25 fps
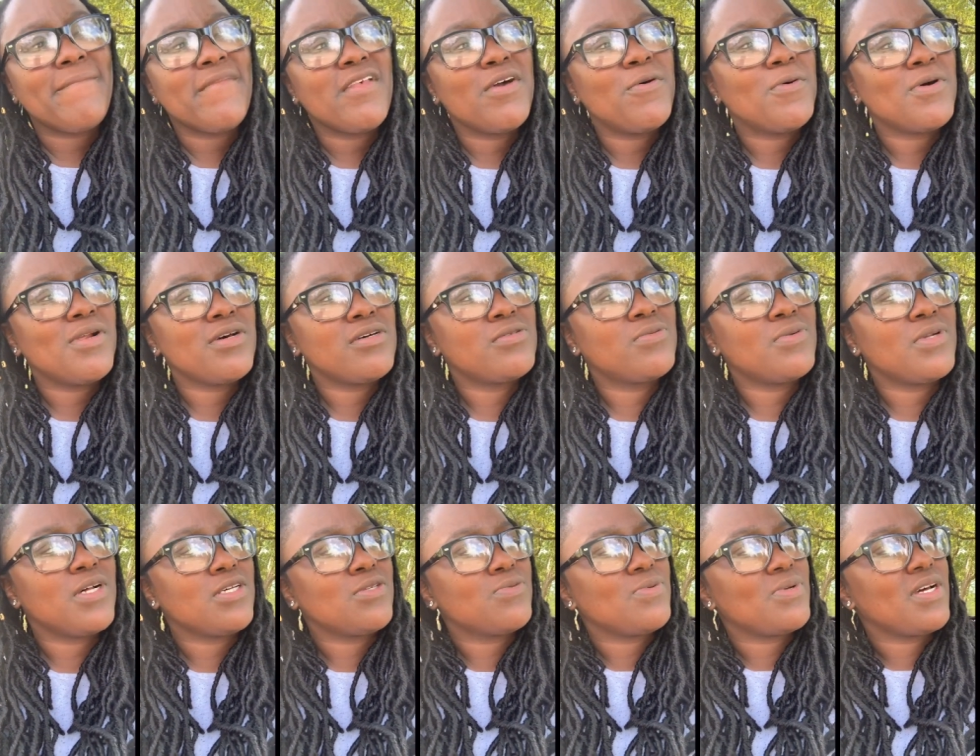What else?
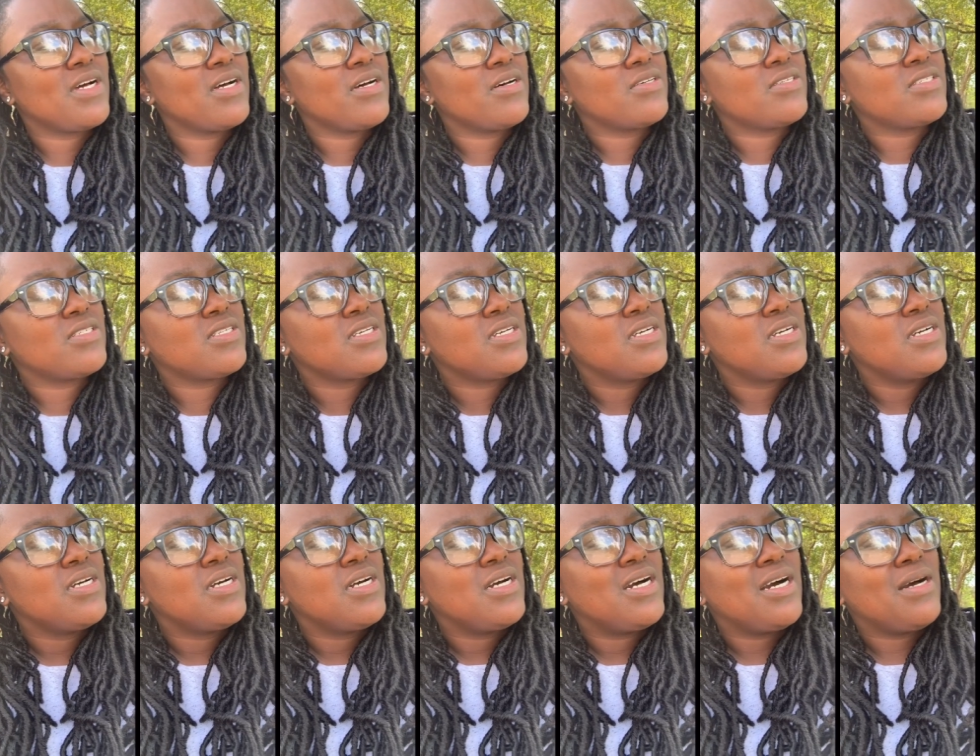
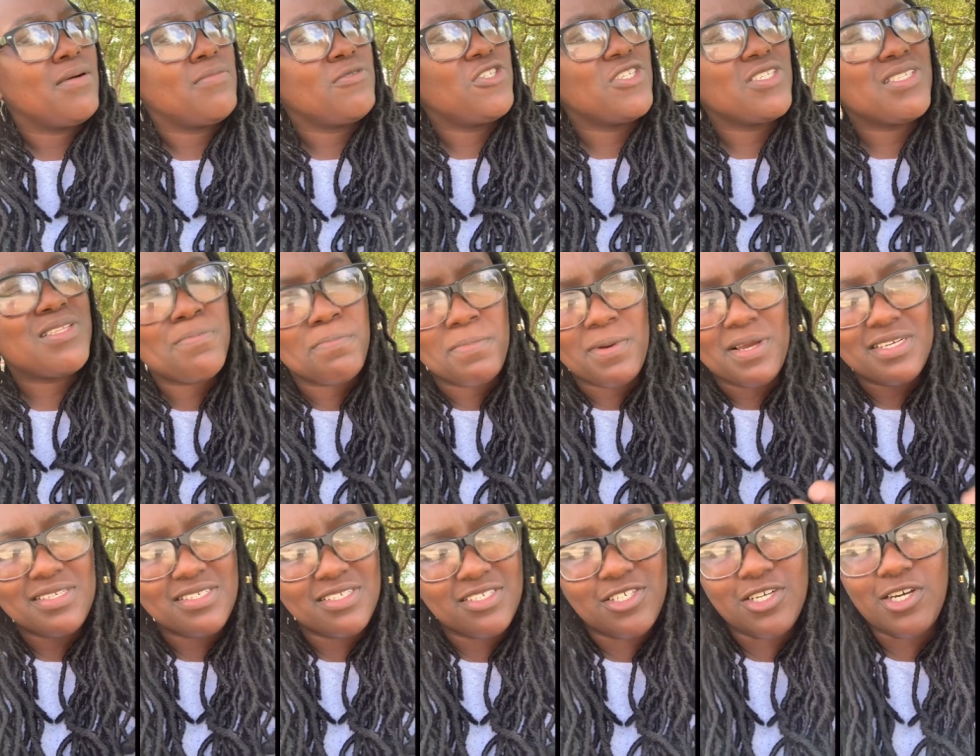Just the
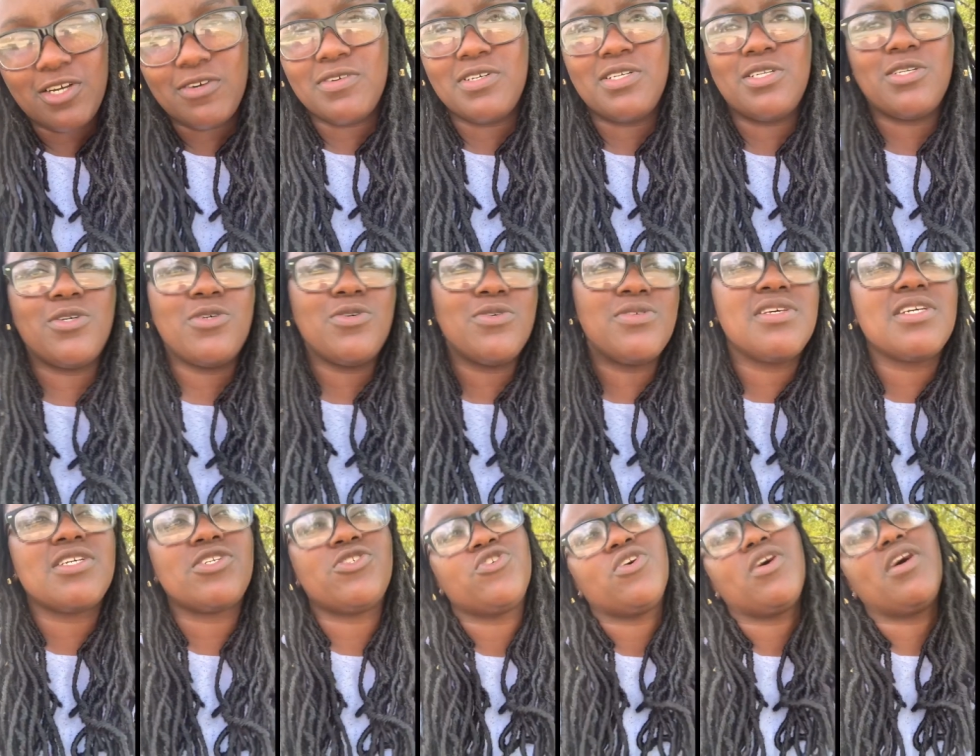basics y'all already know:
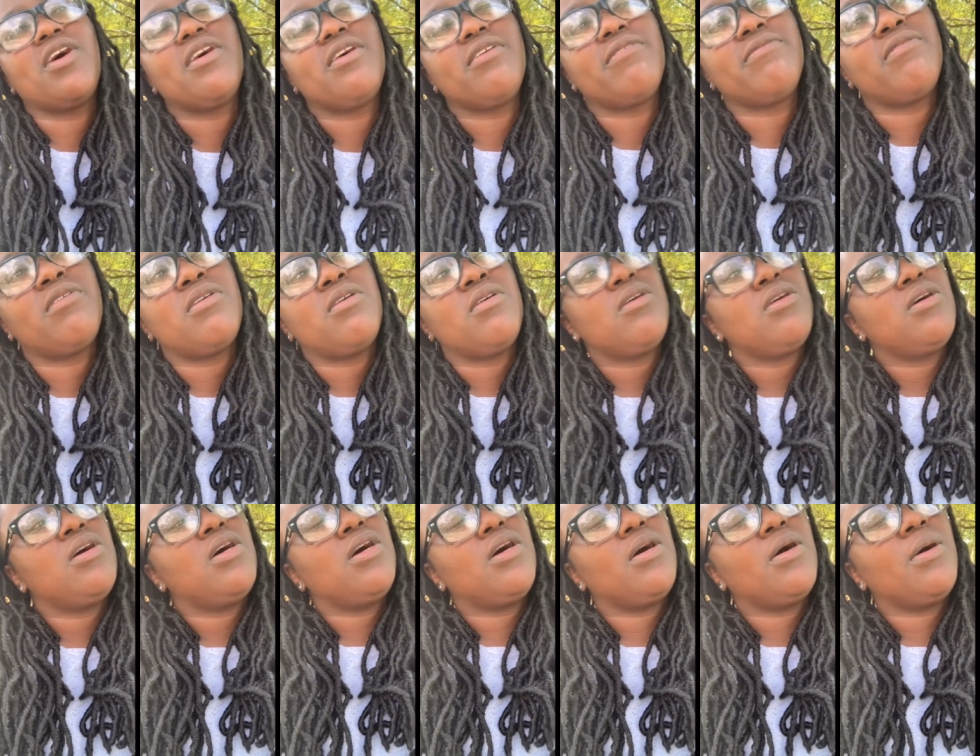sex drive,
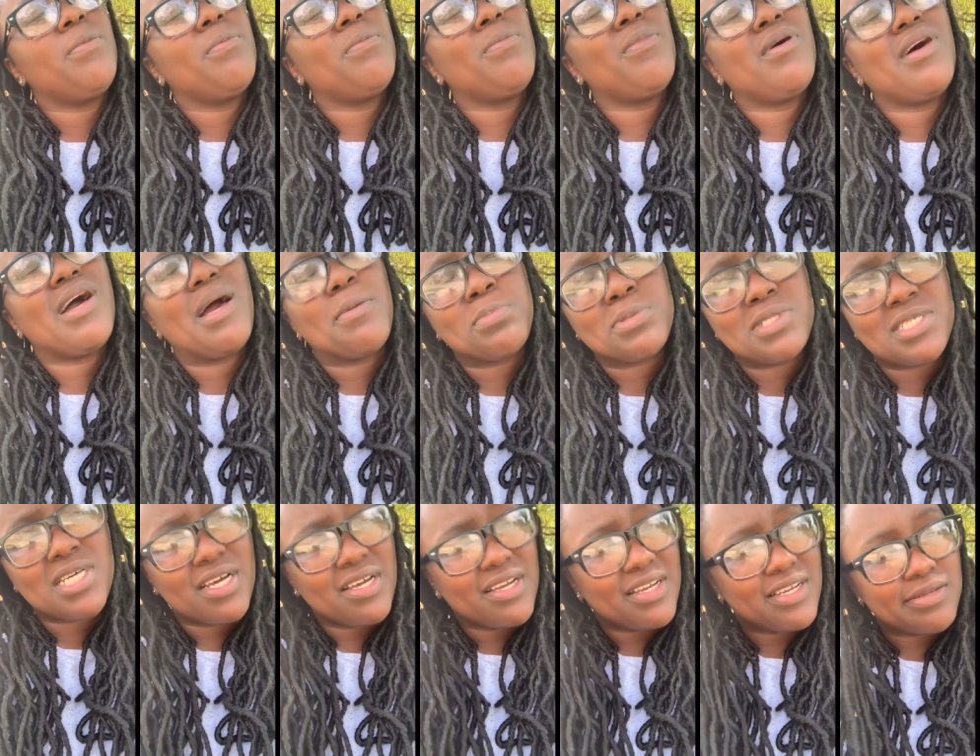
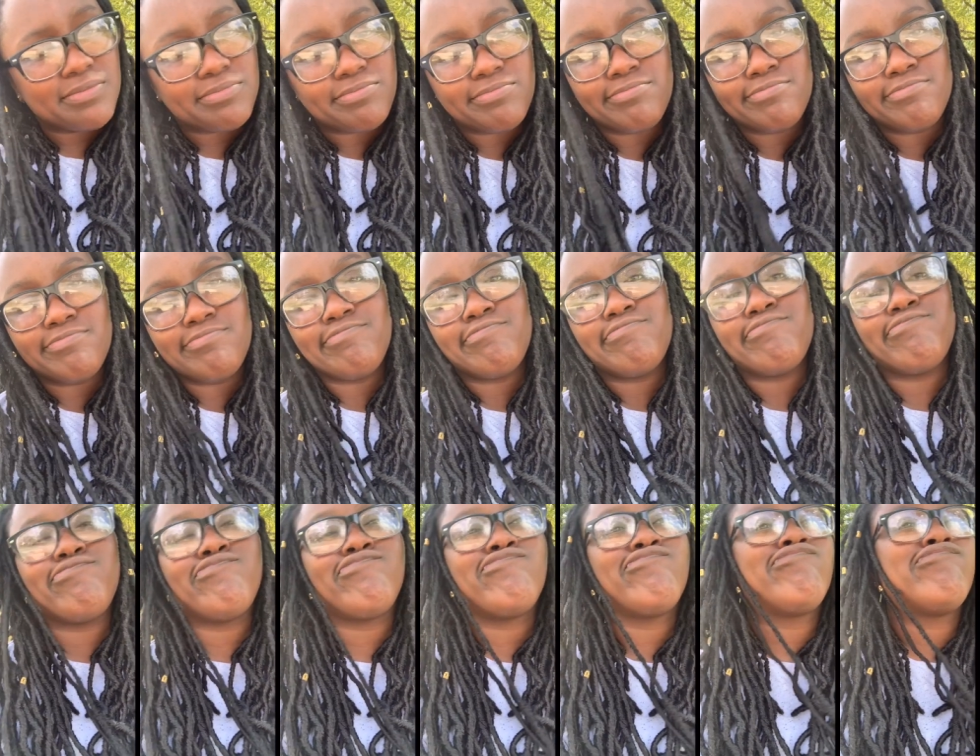appetite,
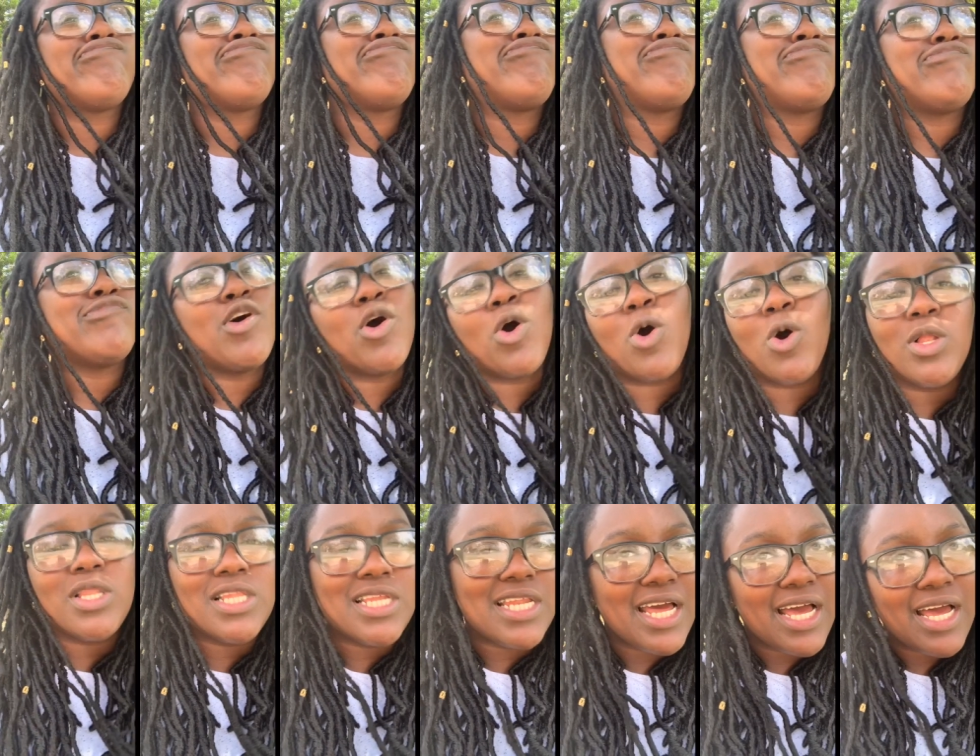
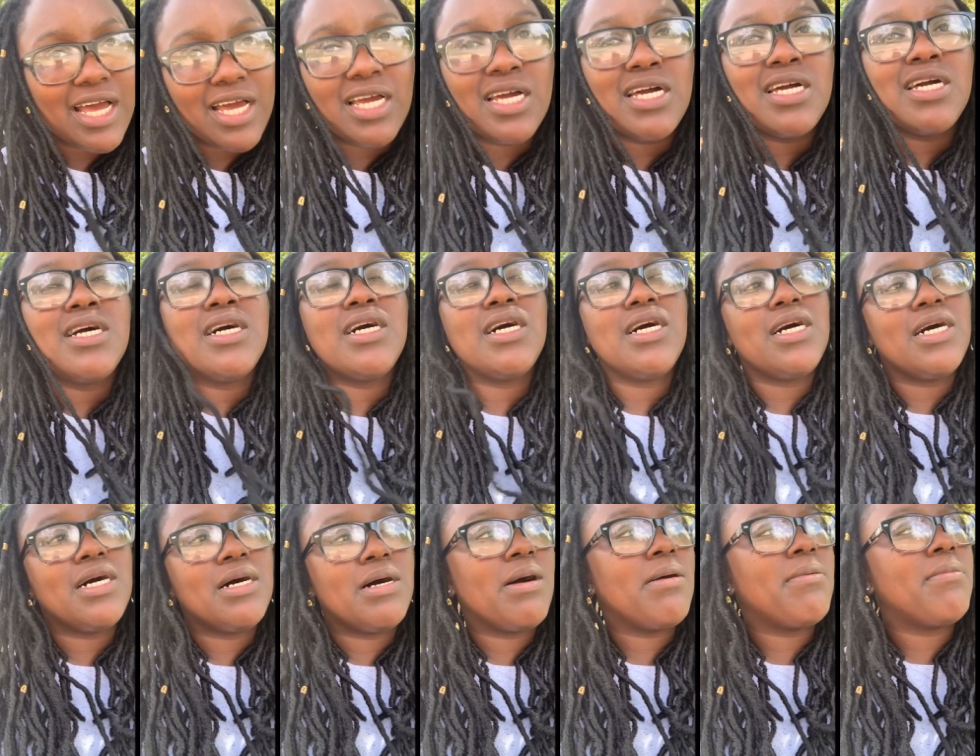all of that.
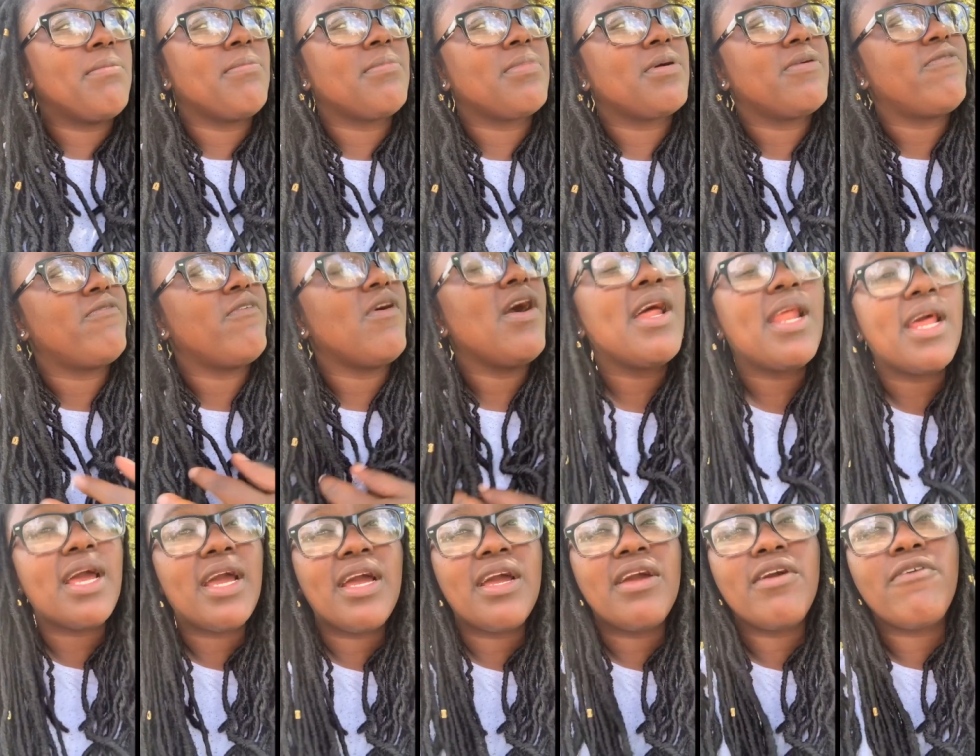
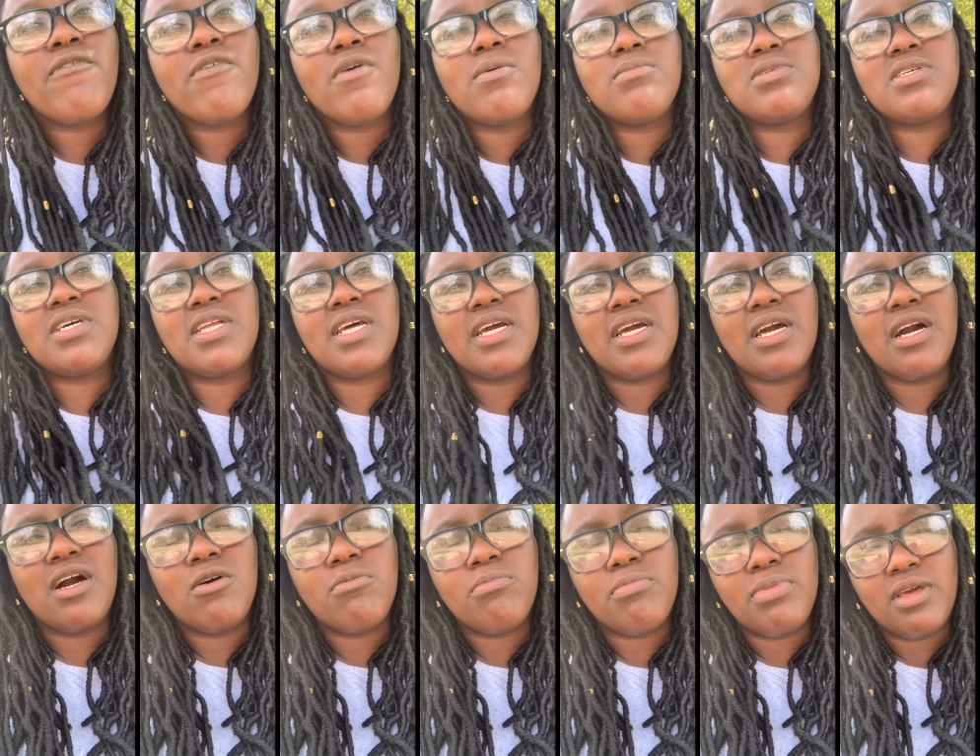Friday from today
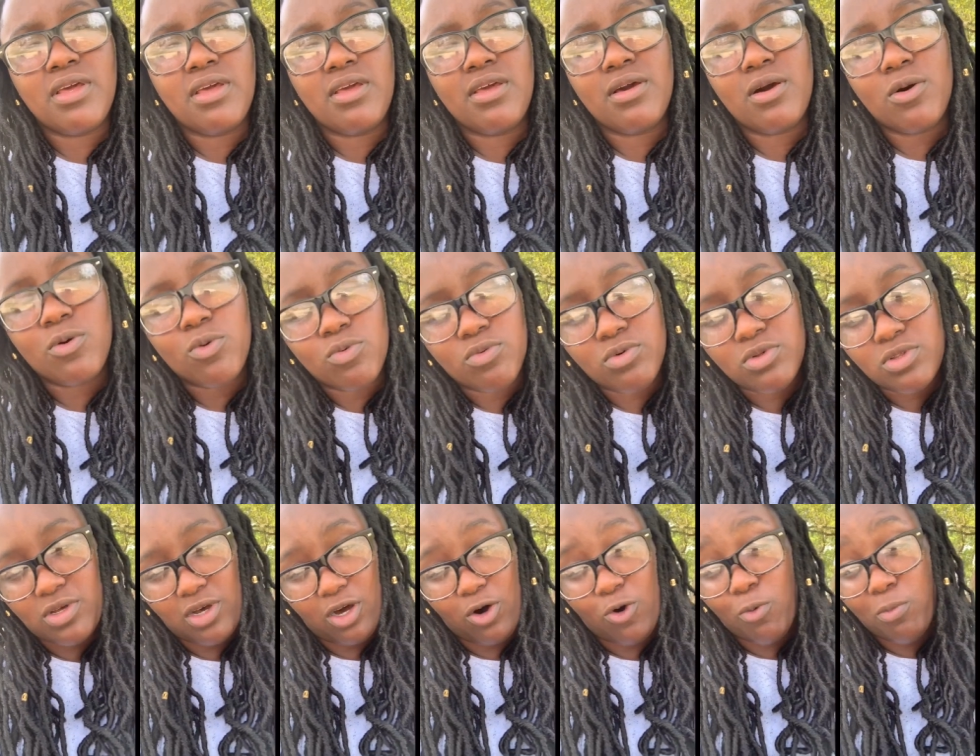I'll be a
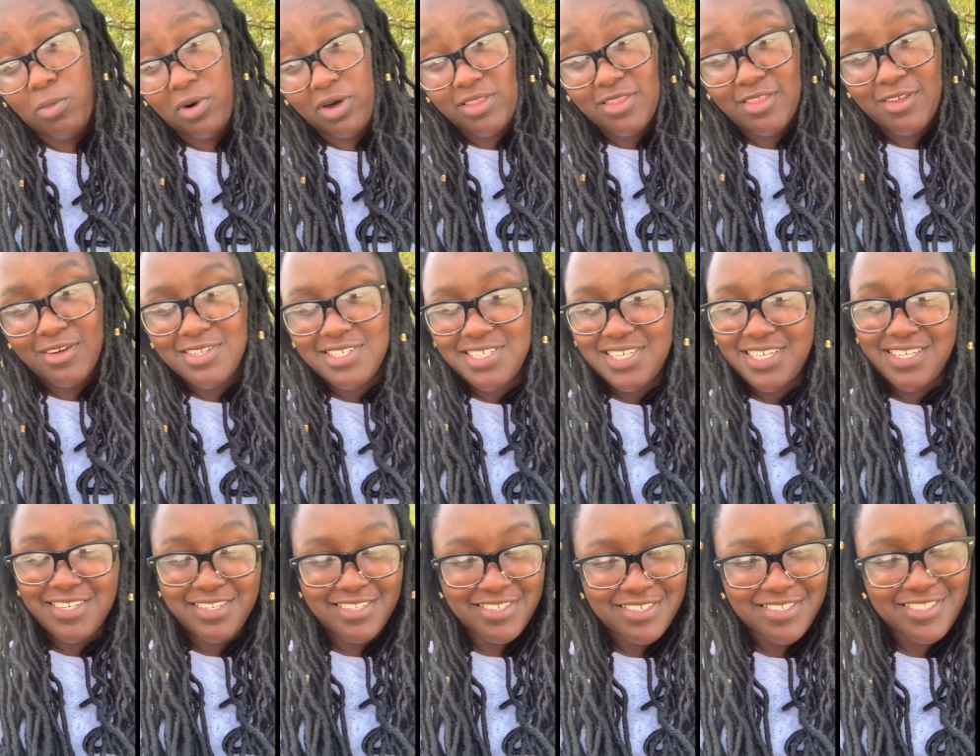whole month on
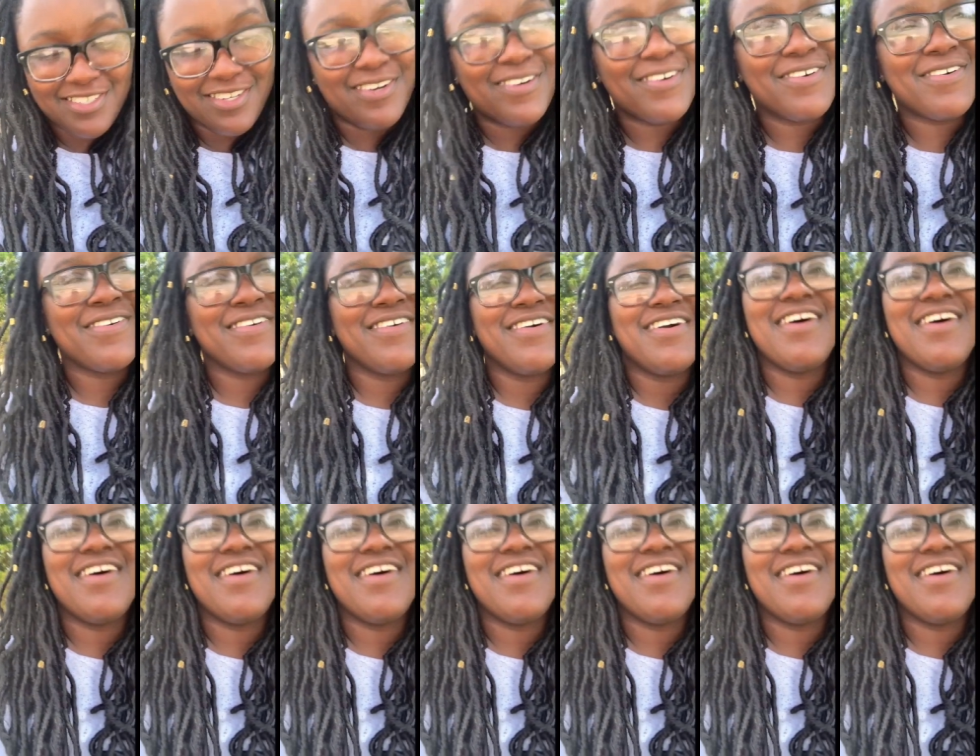tea, so